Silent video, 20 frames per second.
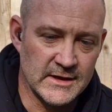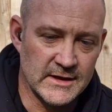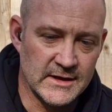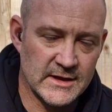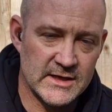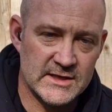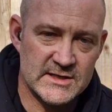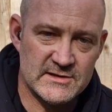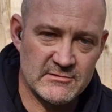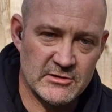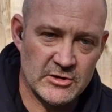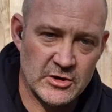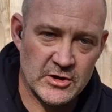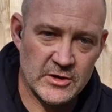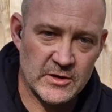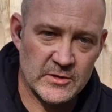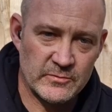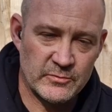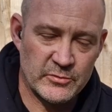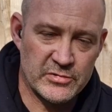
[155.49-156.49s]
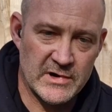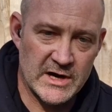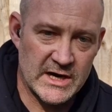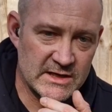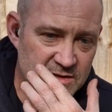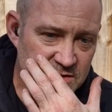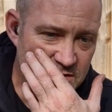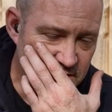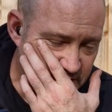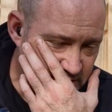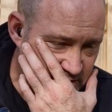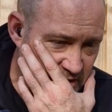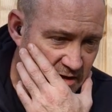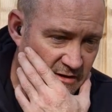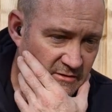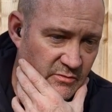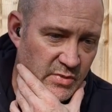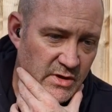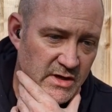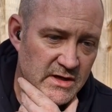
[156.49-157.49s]
These are all prices that
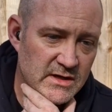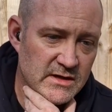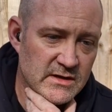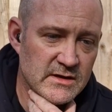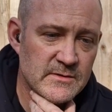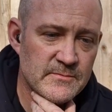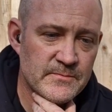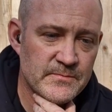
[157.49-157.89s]
have been